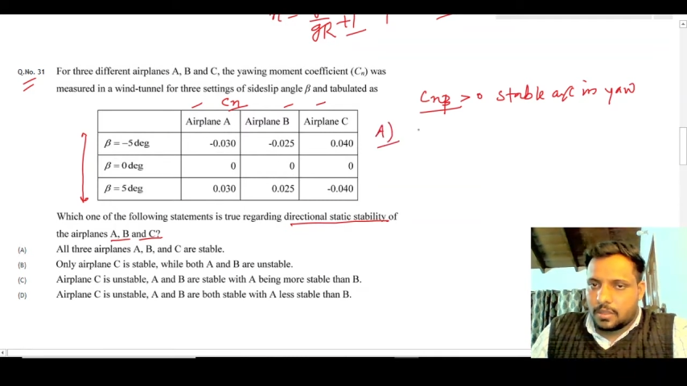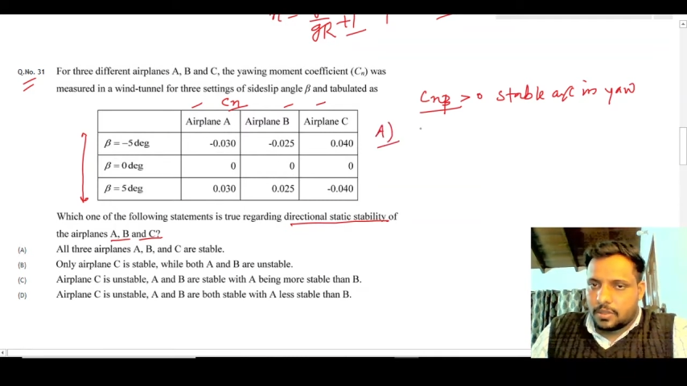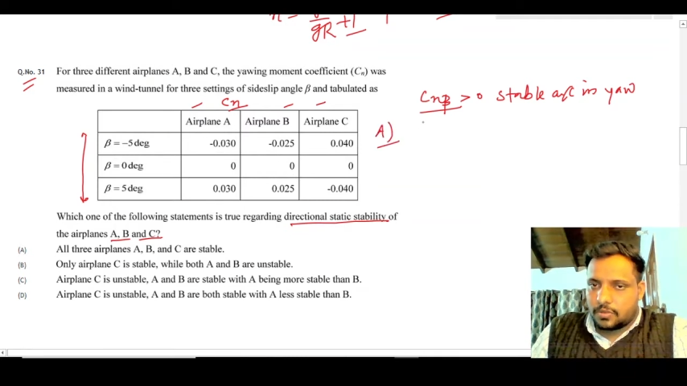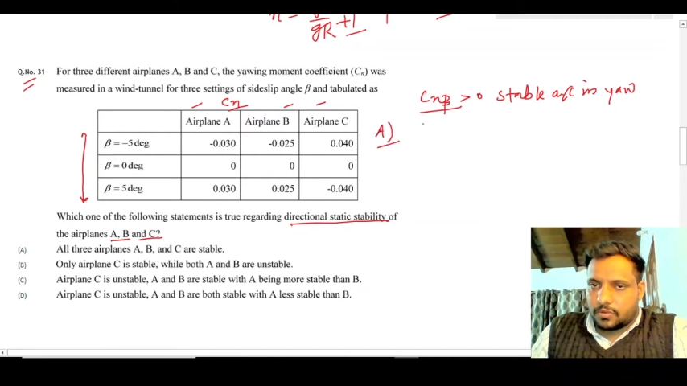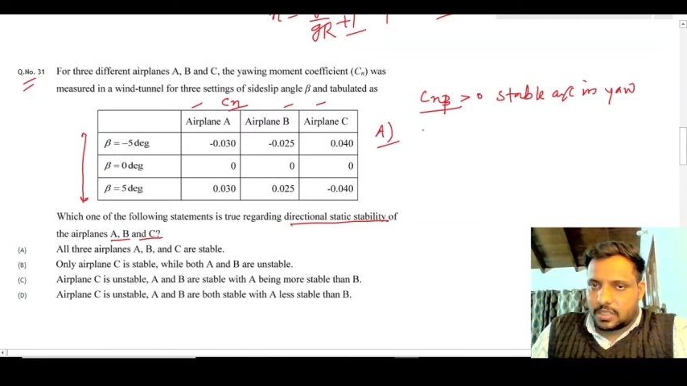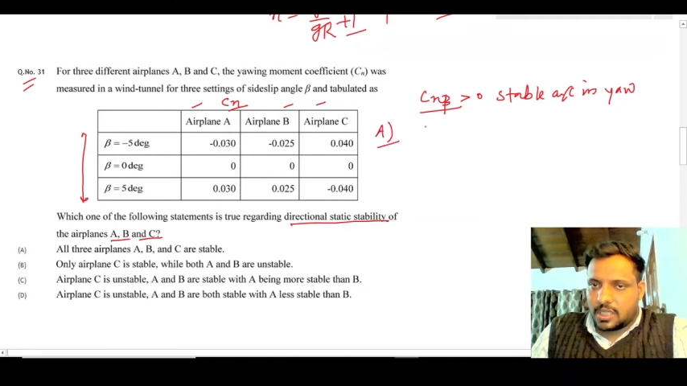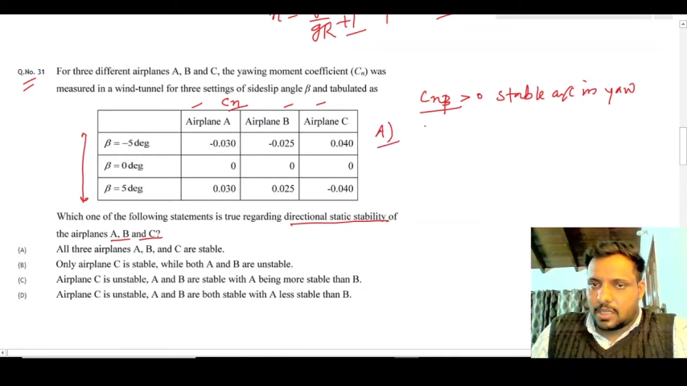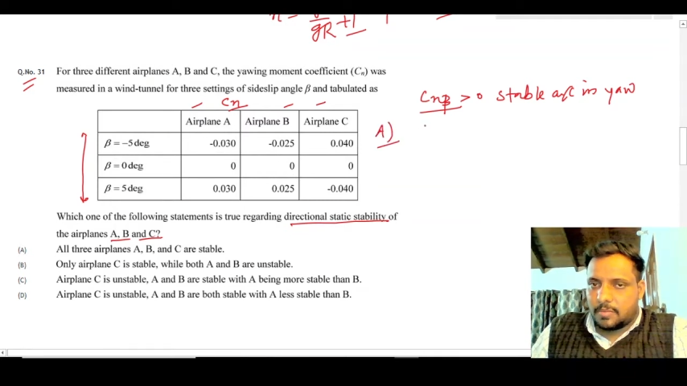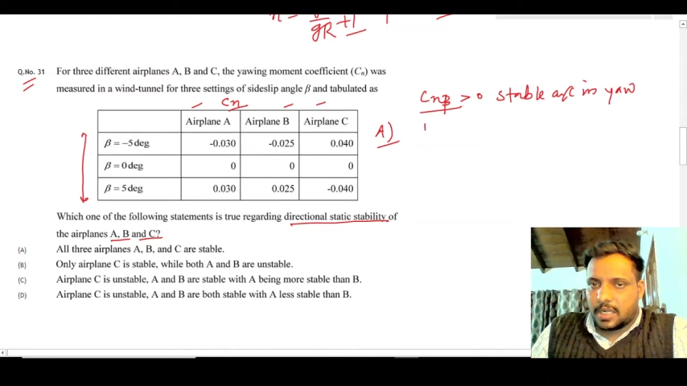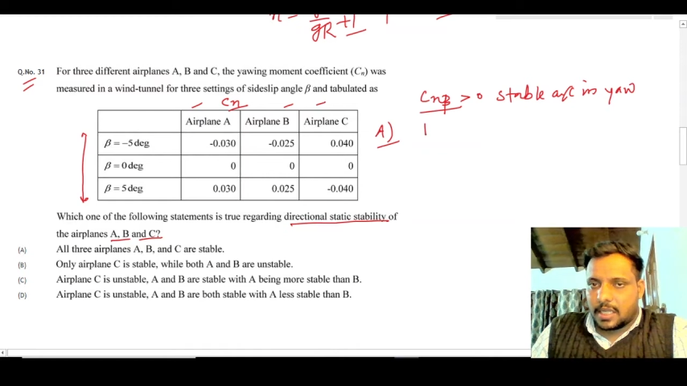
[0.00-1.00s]
so
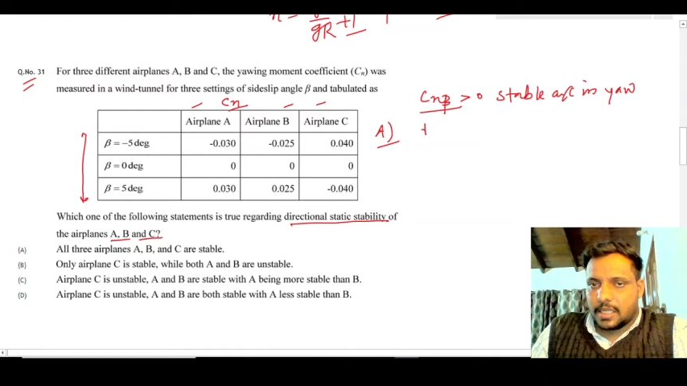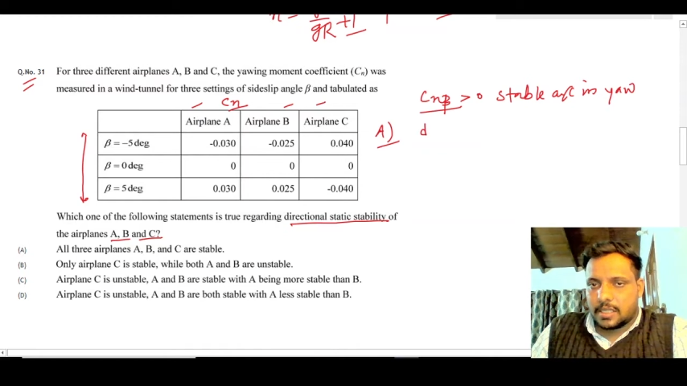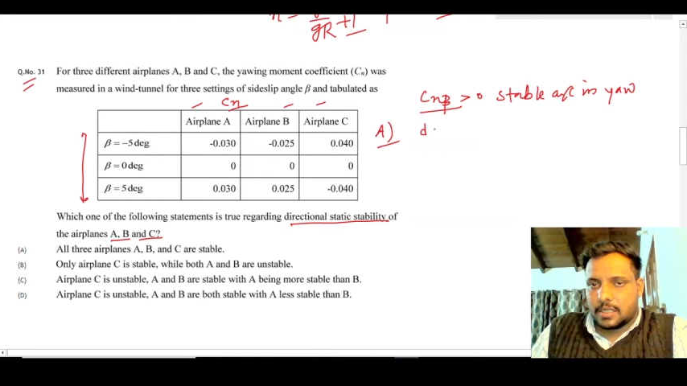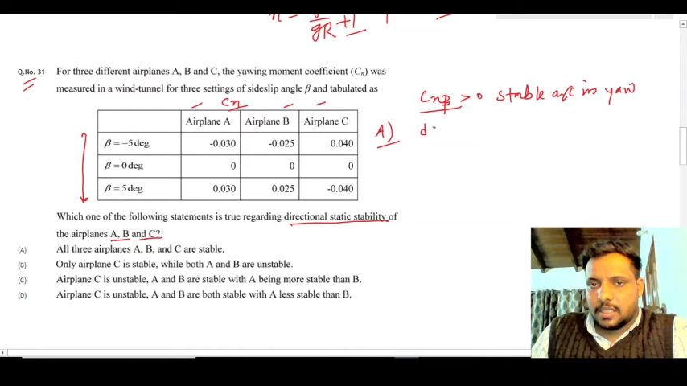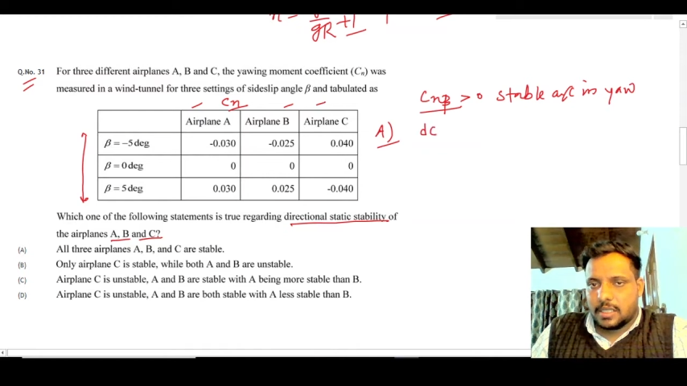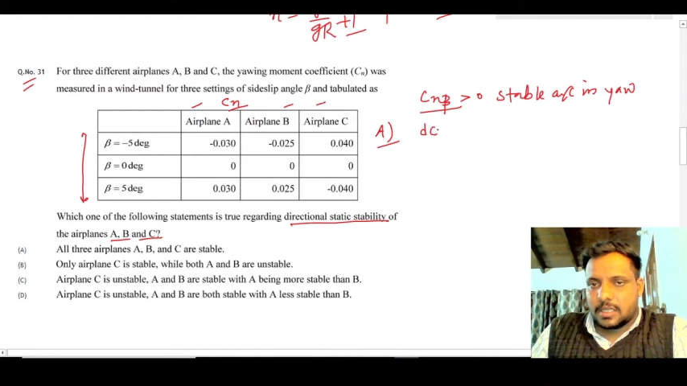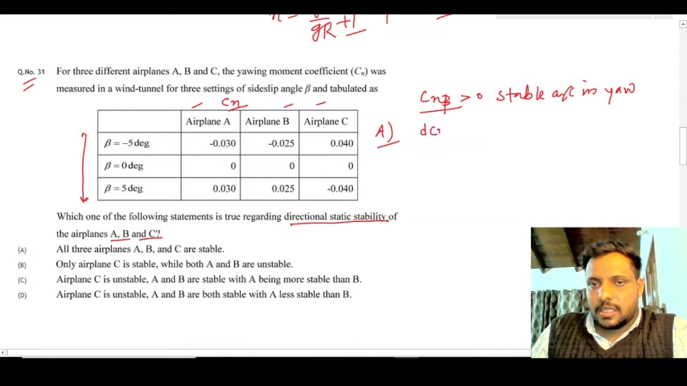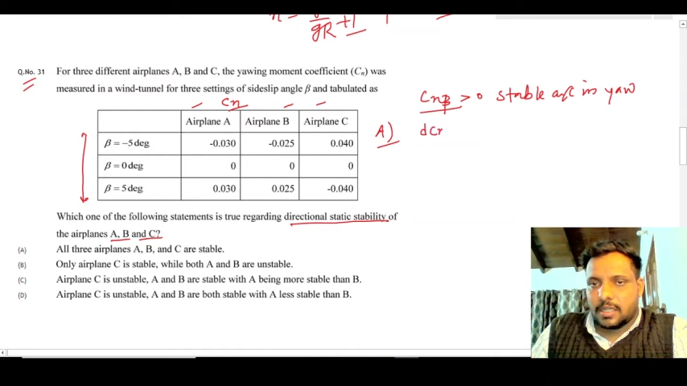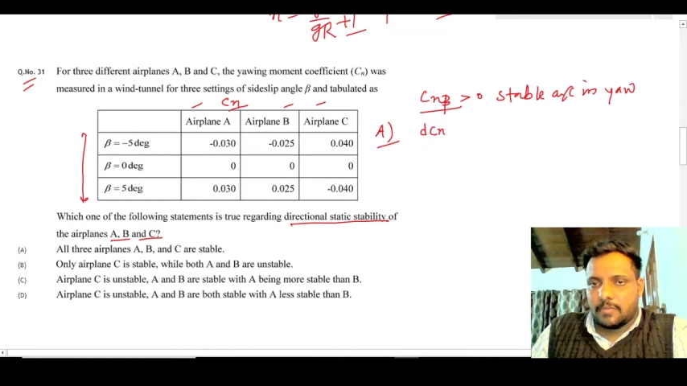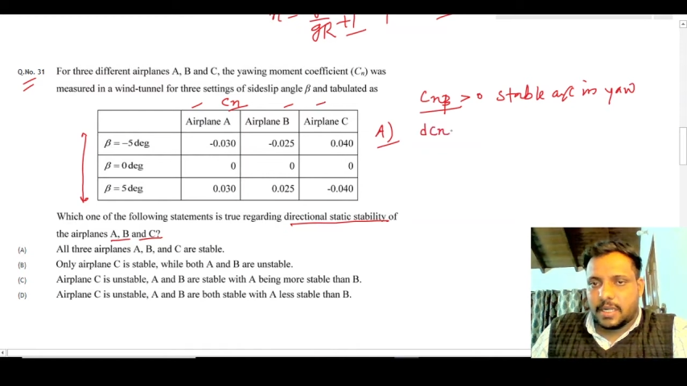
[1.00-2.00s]
Cn beta is
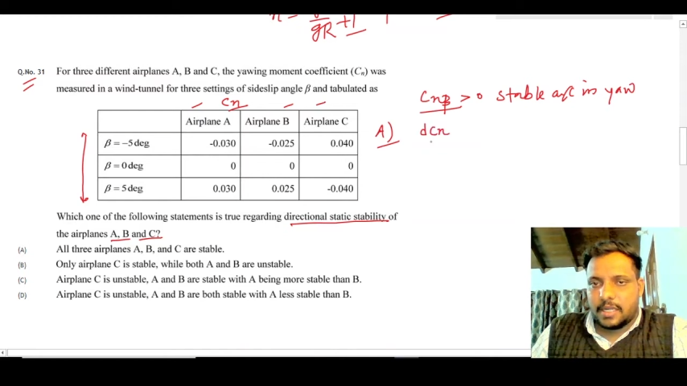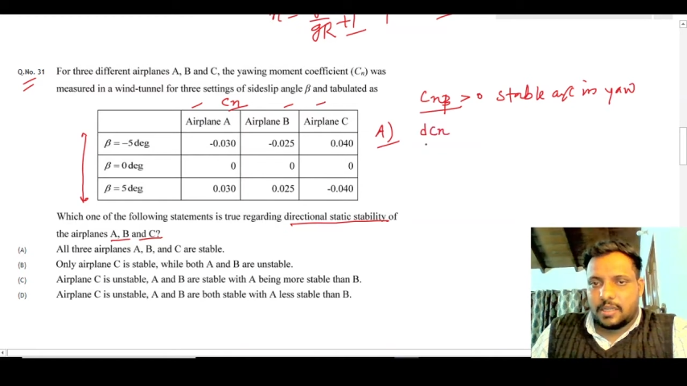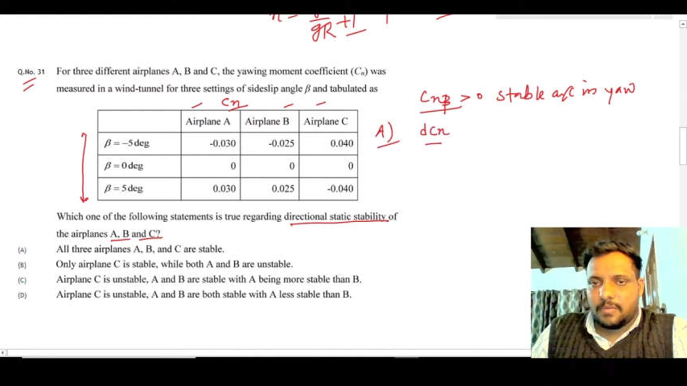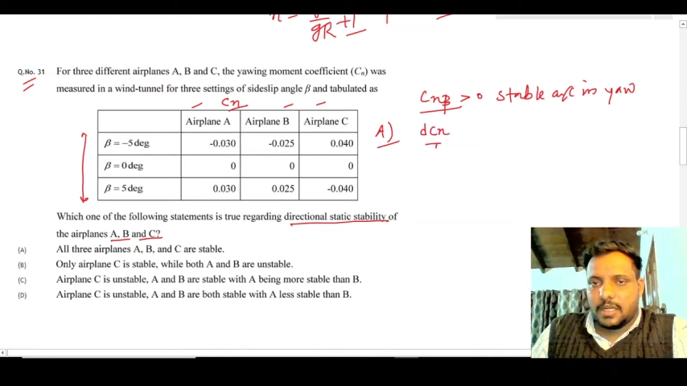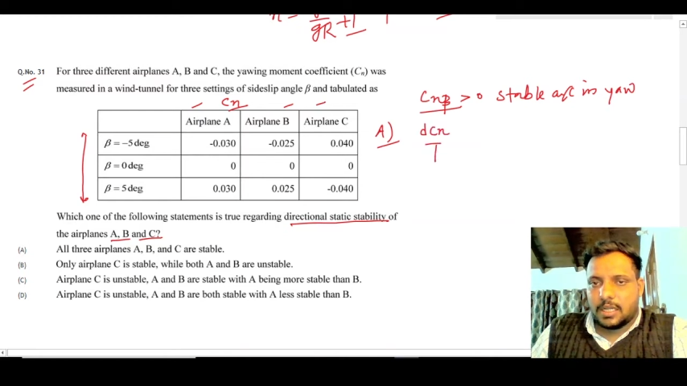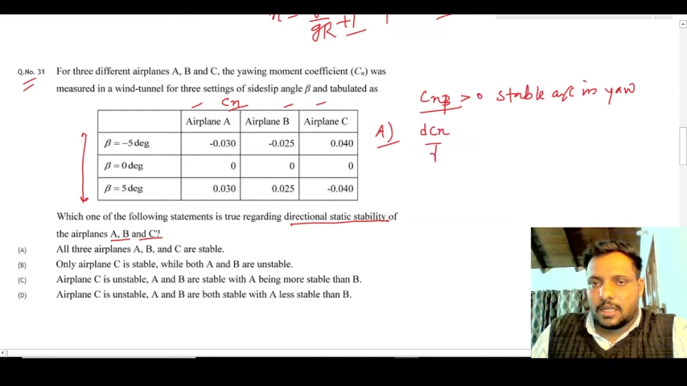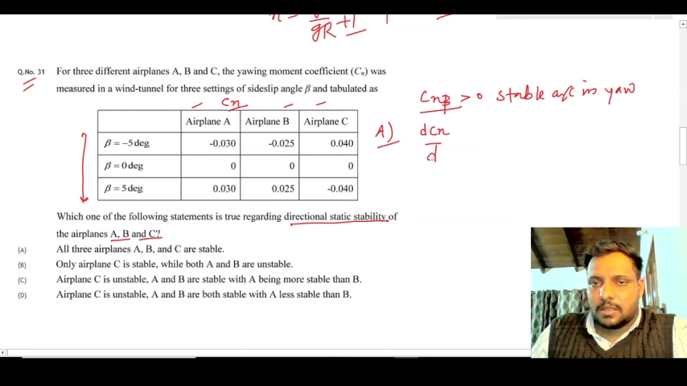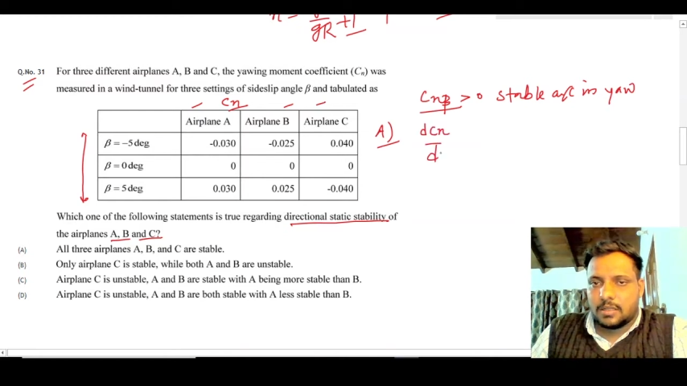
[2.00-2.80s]
dCn by d beta,